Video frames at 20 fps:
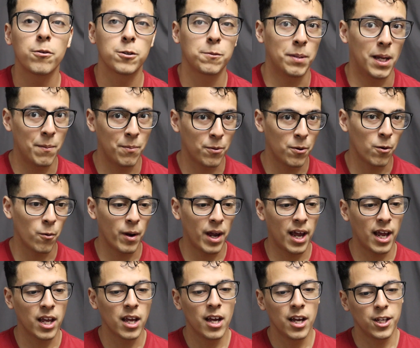those people
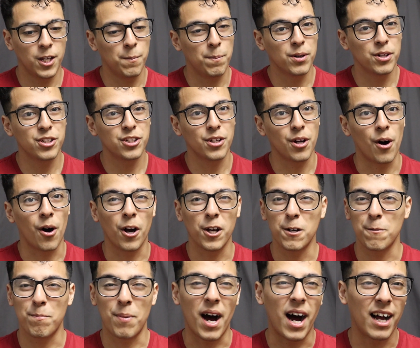away. You pushed all
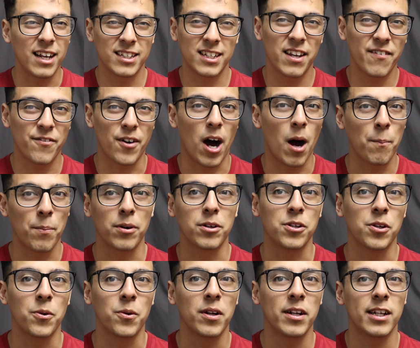your positive
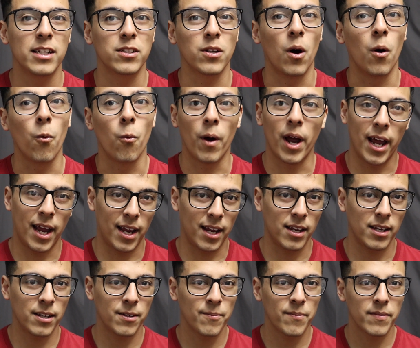opportunities
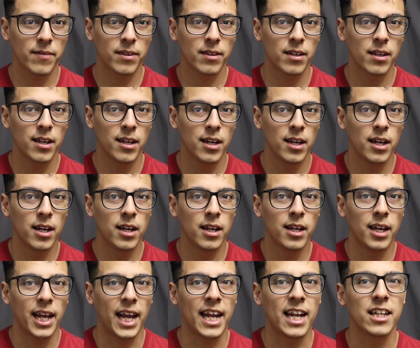away.
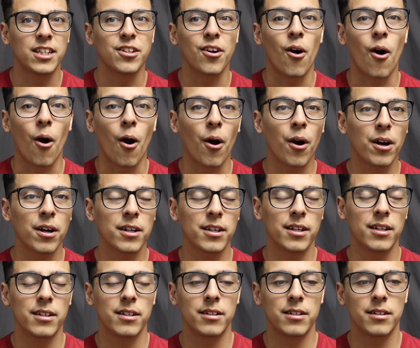And it's
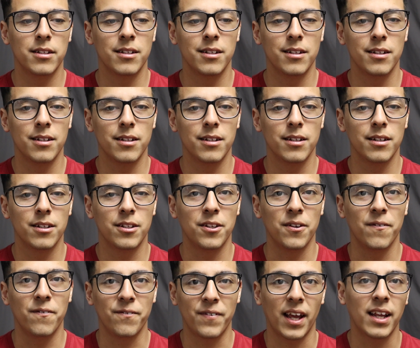hard
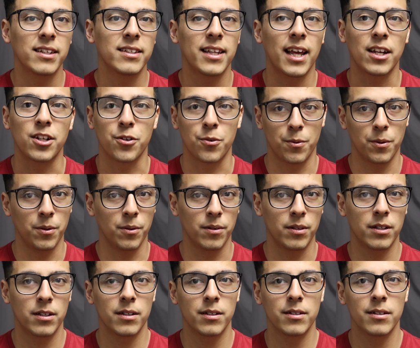to face that
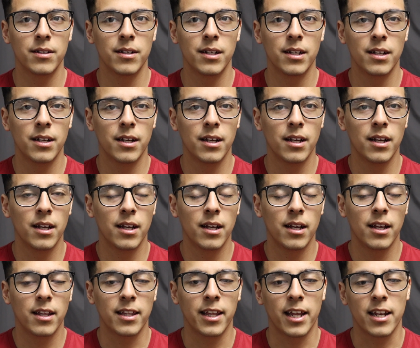truth,
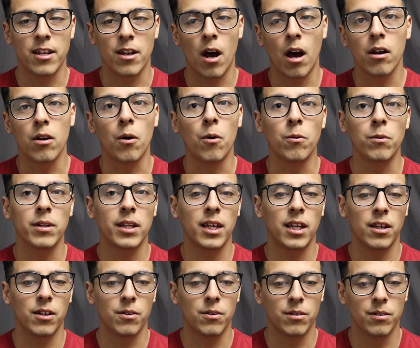that not
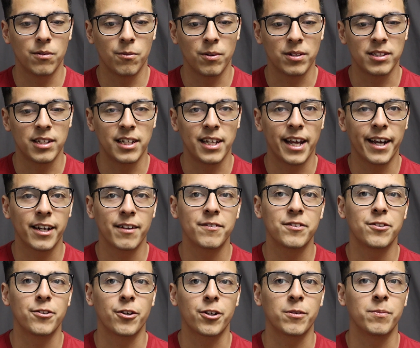only was a negative
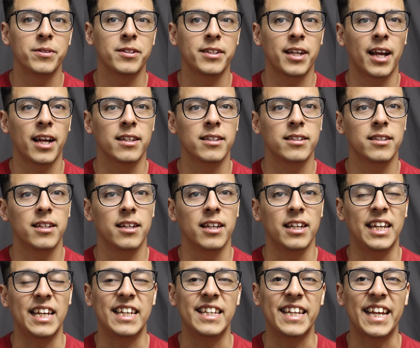circumstance
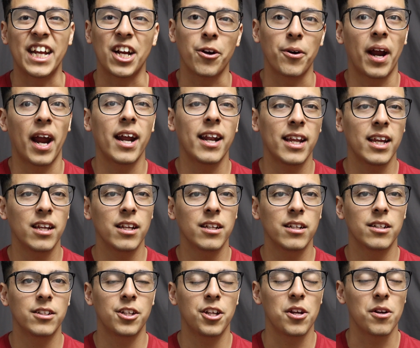deteriorating
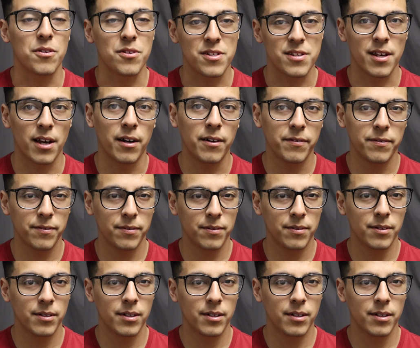to yourself,